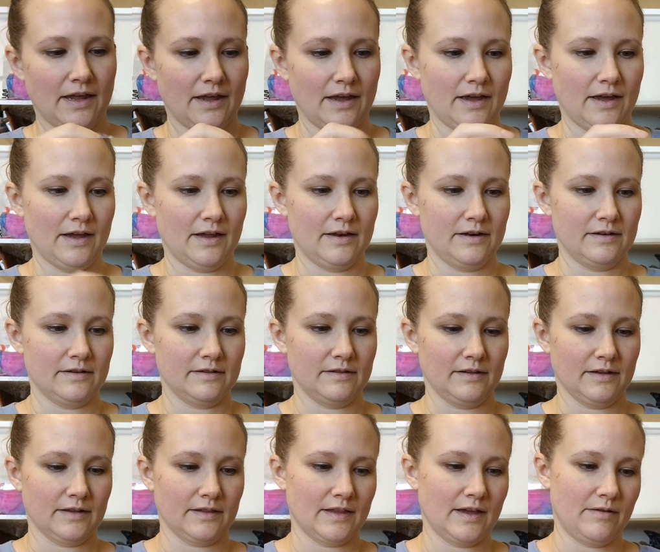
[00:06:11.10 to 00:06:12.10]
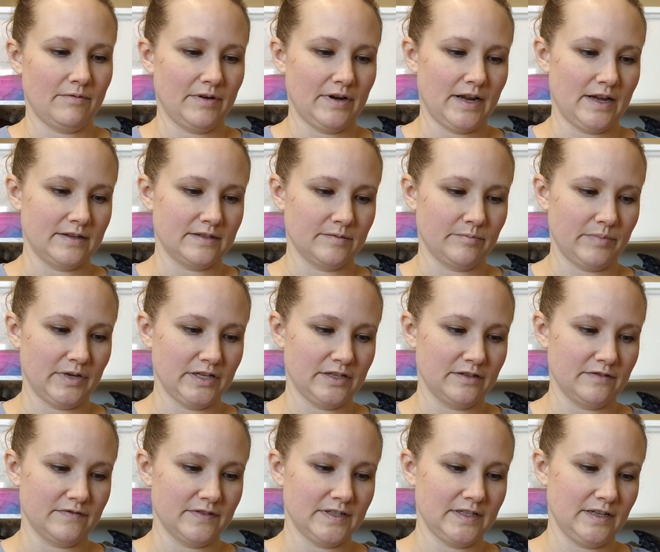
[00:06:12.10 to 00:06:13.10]
and like that one has a
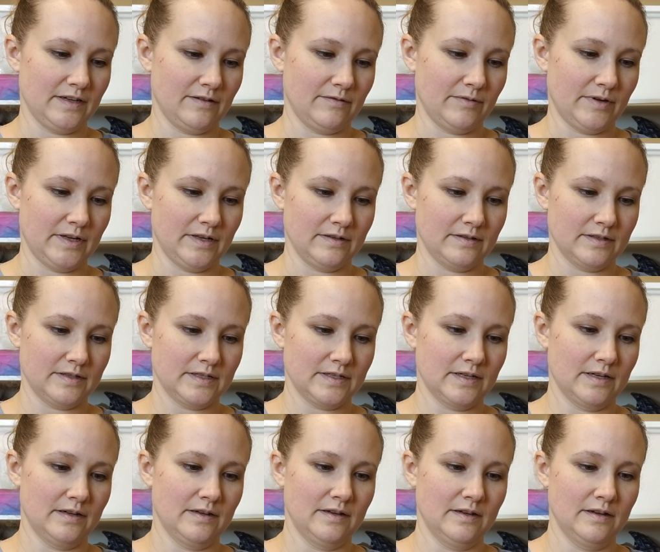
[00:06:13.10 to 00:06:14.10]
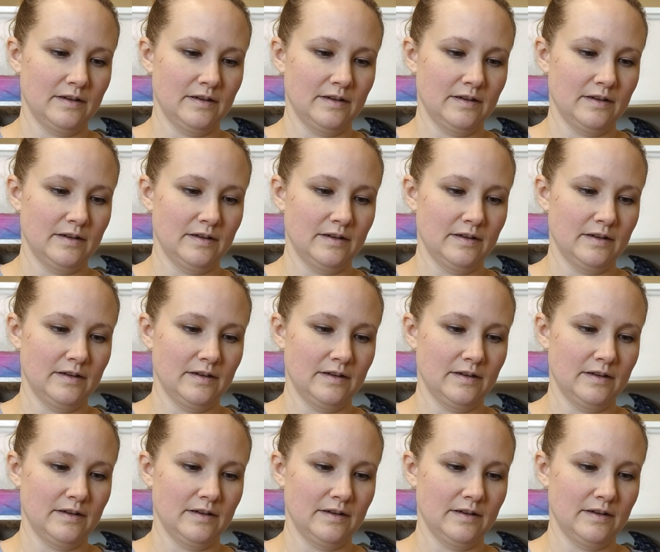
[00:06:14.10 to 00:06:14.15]
bunch of sequins.